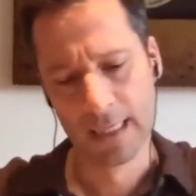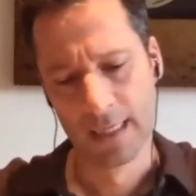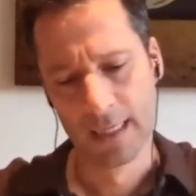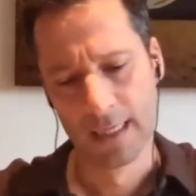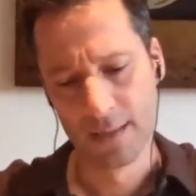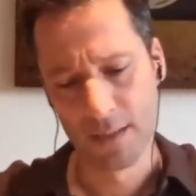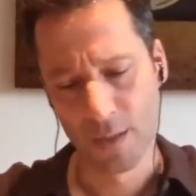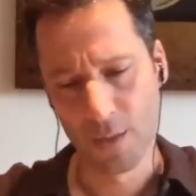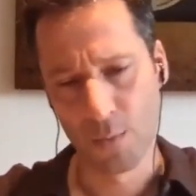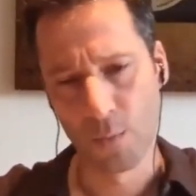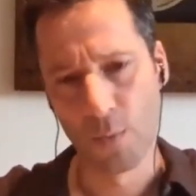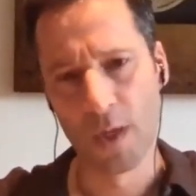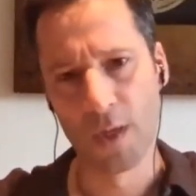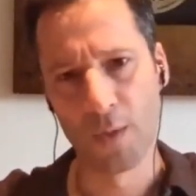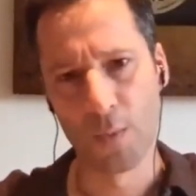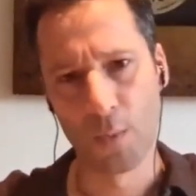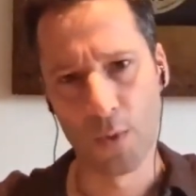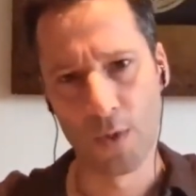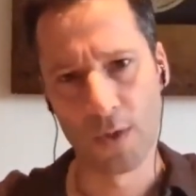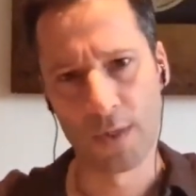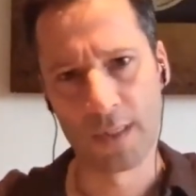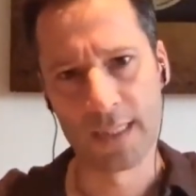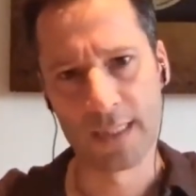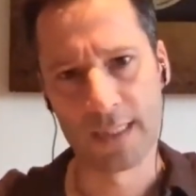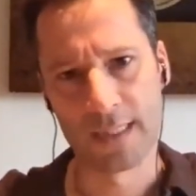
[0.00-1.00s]
So the way it
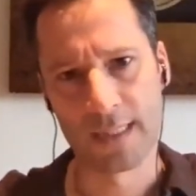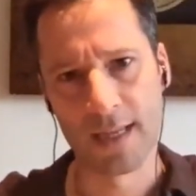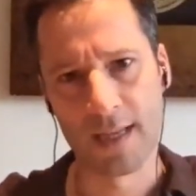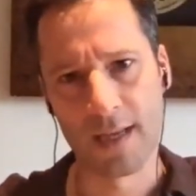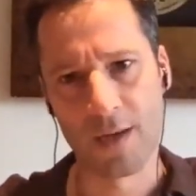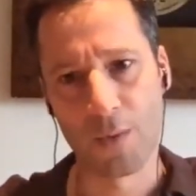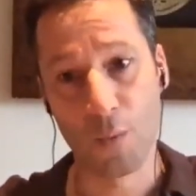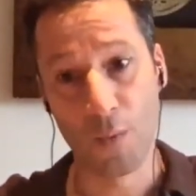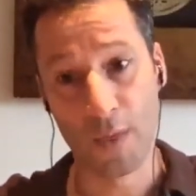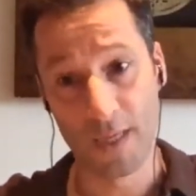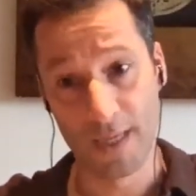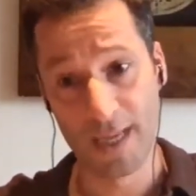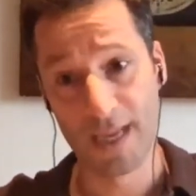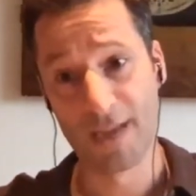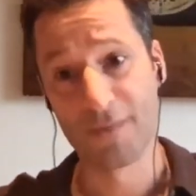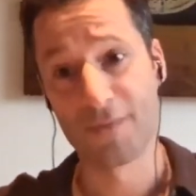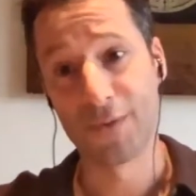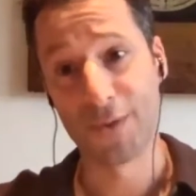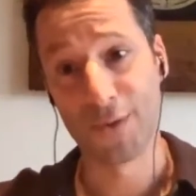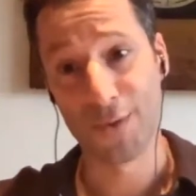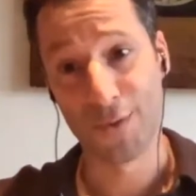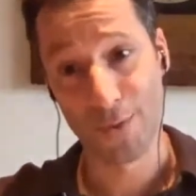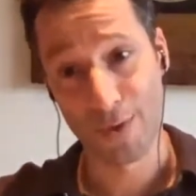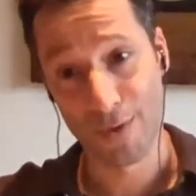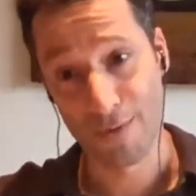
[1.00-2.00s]
works is that we have to
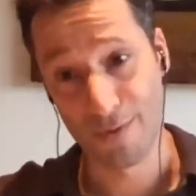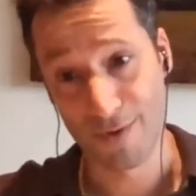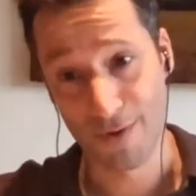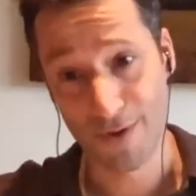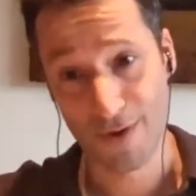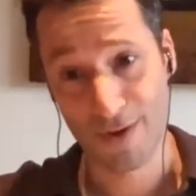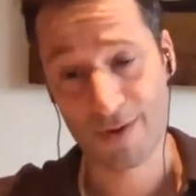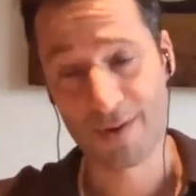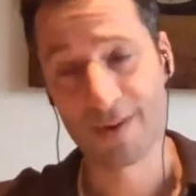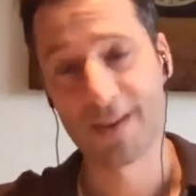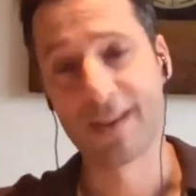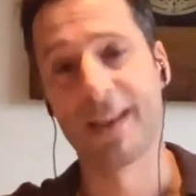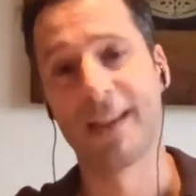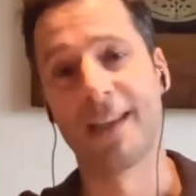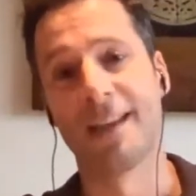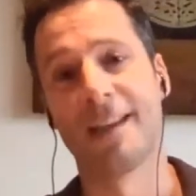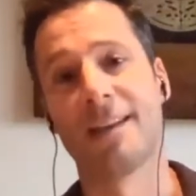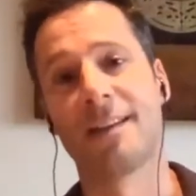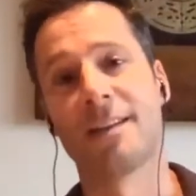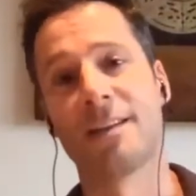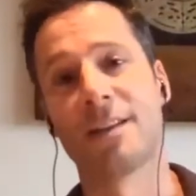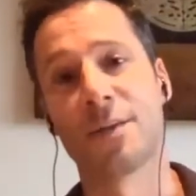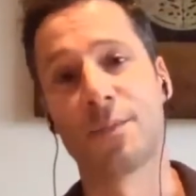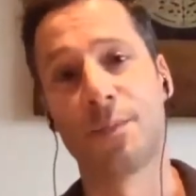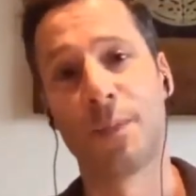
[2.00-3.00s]
go out there
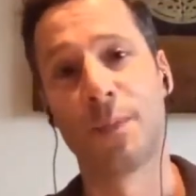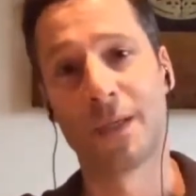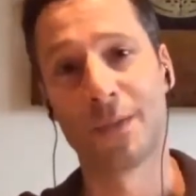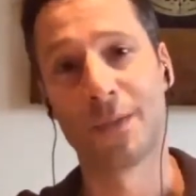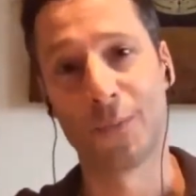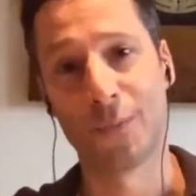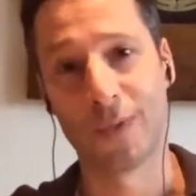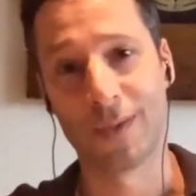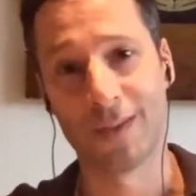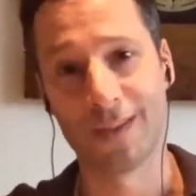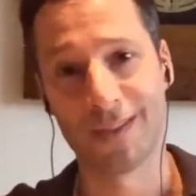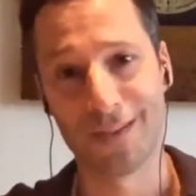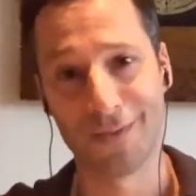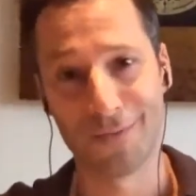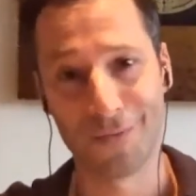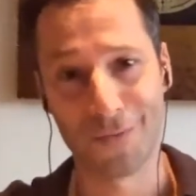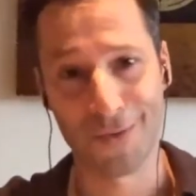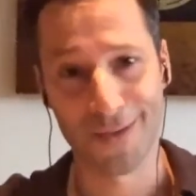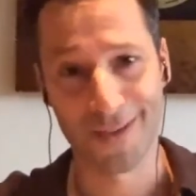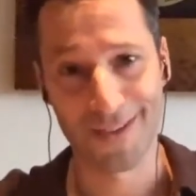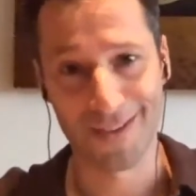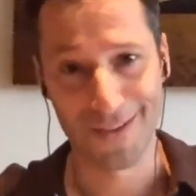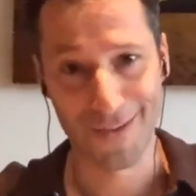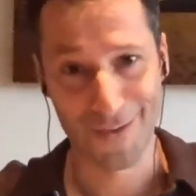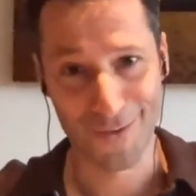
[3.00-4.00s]
and speak with the
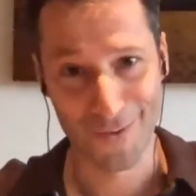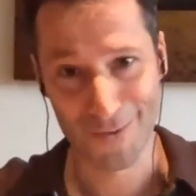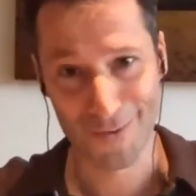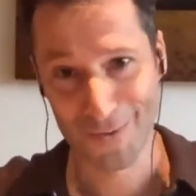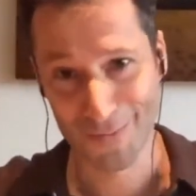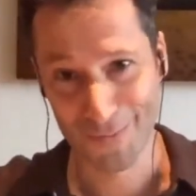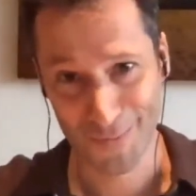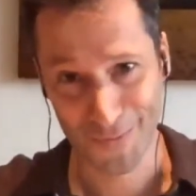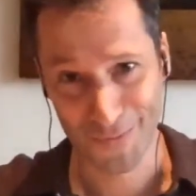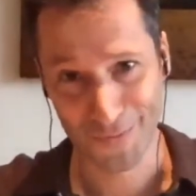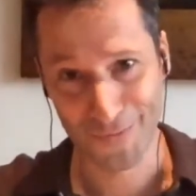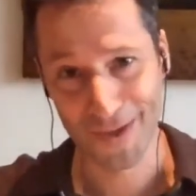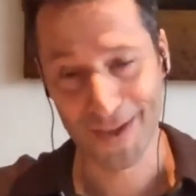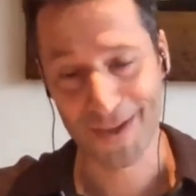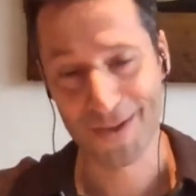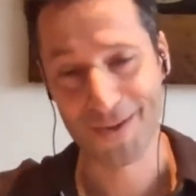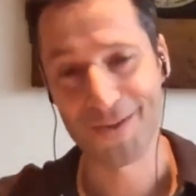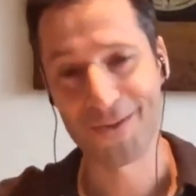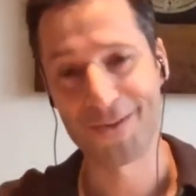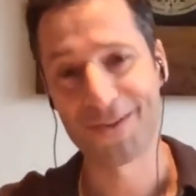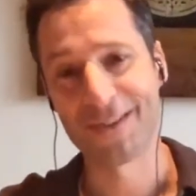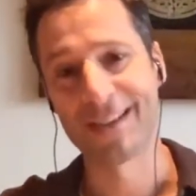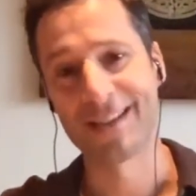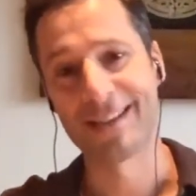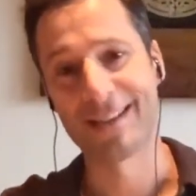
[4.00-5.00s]
different content
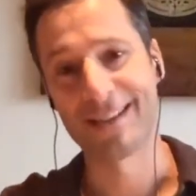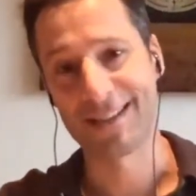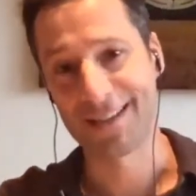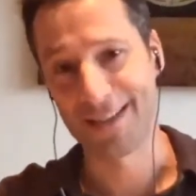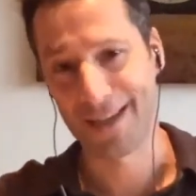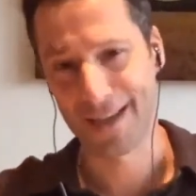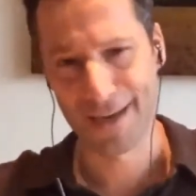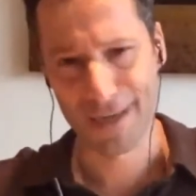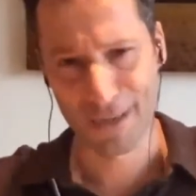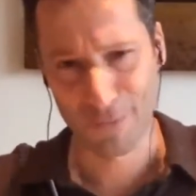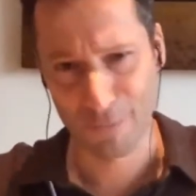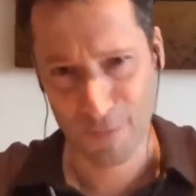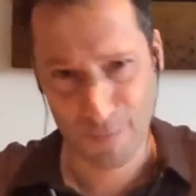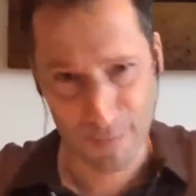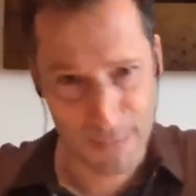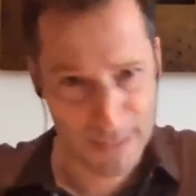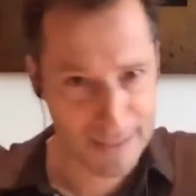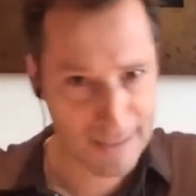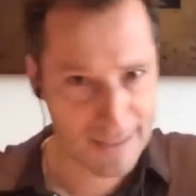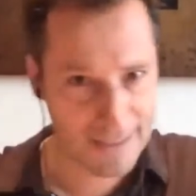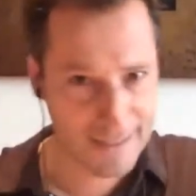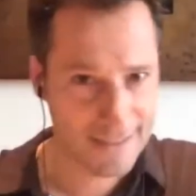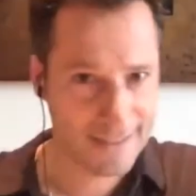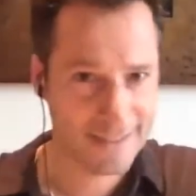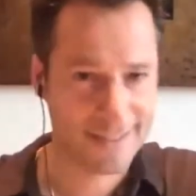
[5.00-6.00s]
providers and sign
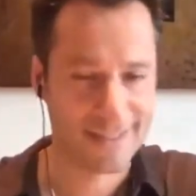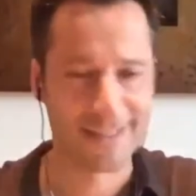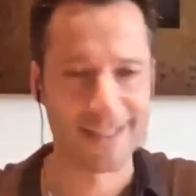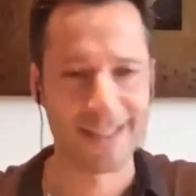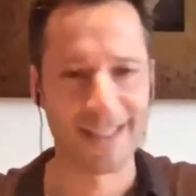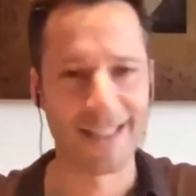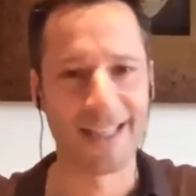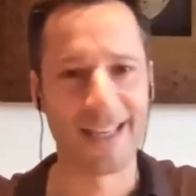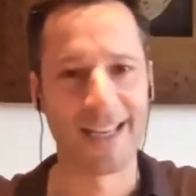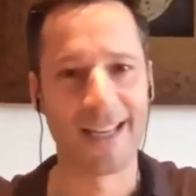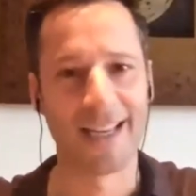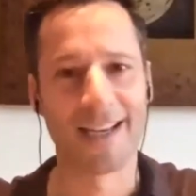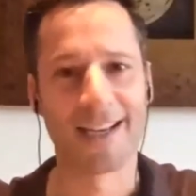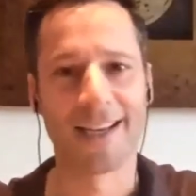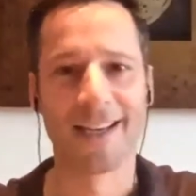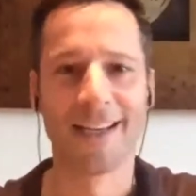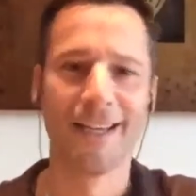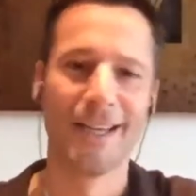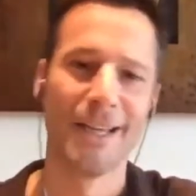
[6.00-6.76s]
agreements, and then